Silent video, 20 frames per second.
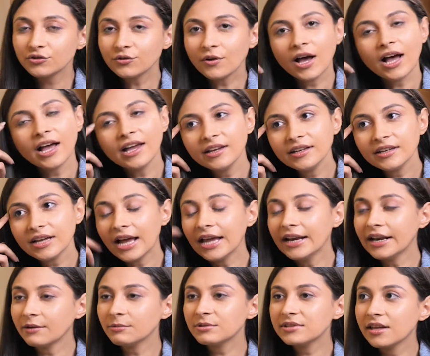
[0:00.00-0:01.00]
So I
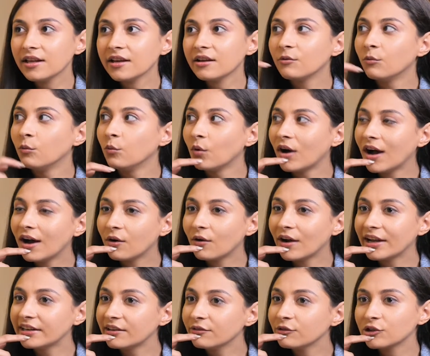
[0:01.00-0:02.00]
was like, wow,
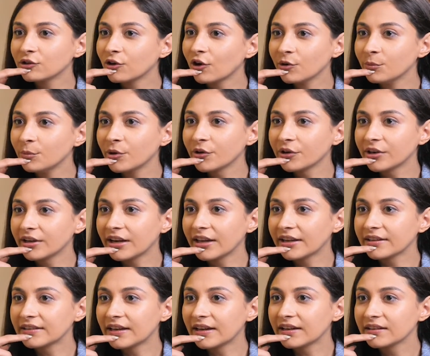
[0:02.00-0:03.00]
I never thought about it
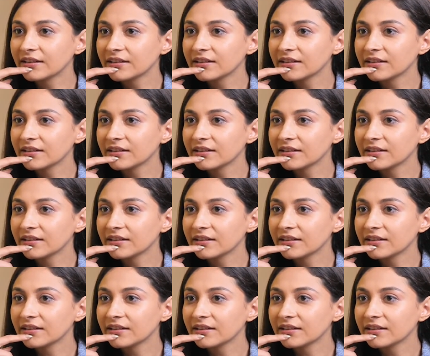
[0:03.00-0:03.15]
like that.